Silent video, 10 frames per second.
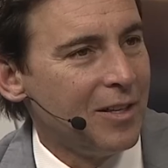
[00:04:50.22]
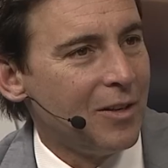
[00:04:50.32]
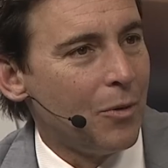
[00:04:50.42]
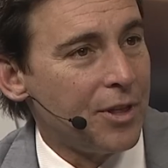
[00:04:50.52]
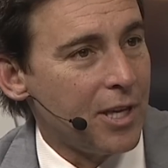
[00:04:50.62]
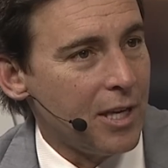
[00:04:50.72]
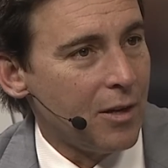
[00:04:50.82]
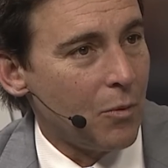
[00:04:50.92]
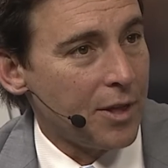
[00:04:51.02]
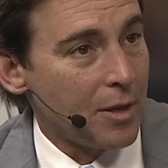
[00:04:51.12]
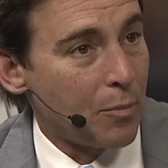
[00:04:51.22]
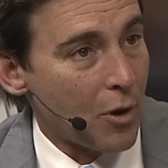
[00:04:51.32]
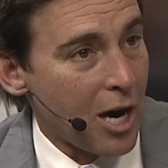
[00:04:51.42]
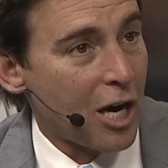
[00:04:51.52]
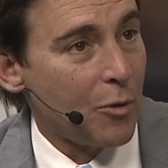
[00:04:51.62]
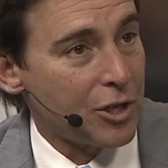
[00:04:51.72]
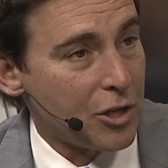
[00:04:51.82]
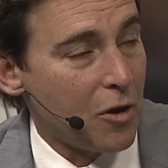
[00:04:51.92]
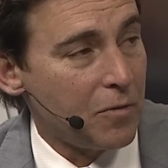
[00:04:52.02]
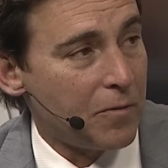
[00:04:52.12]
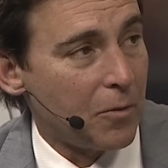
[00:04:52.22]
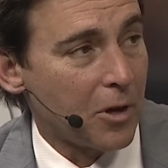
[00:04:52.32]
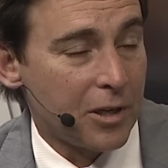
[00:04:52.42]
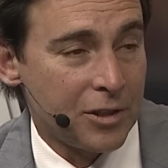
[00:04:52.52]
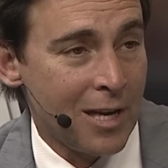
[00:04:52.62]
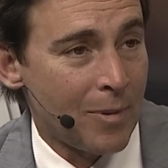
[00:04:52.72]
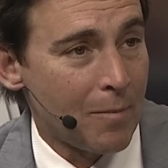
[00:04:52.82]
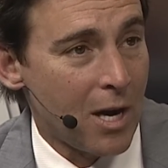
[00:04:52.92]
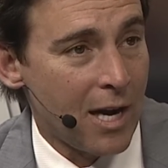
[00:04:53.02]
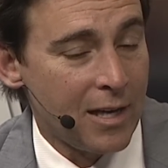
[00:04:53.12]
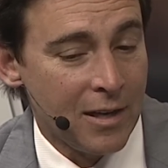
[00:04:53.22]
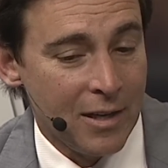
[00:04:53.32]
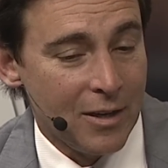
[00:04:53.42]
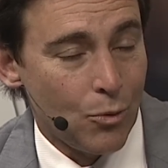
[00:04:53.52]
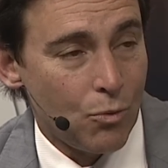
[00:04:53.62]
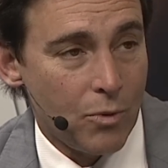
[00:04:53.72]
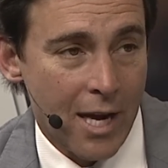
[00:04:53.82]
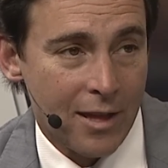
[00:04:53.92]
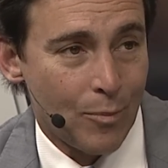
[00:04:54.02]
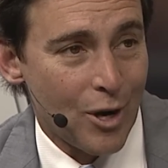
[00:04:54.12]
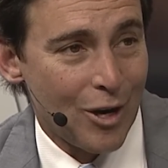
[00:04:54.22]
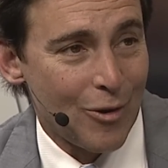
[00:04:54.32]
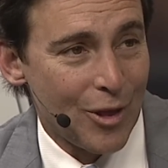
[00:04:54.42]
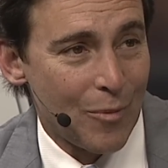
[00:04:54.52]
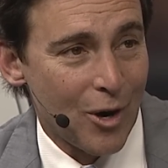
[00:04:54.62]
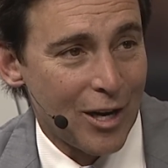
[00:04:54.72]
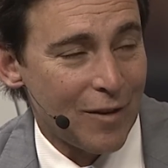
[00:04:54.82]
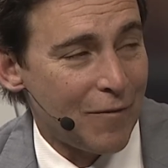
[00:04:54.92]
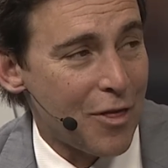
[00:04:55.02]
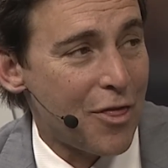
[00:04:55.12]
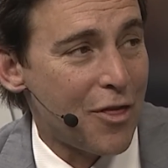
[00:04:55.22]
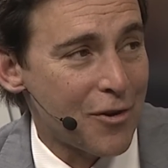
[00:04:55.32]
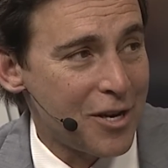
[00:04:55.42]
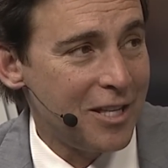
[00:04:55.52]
what the what the Bronco is known for. Because keep in mind, we had the Bronco on the market for thirty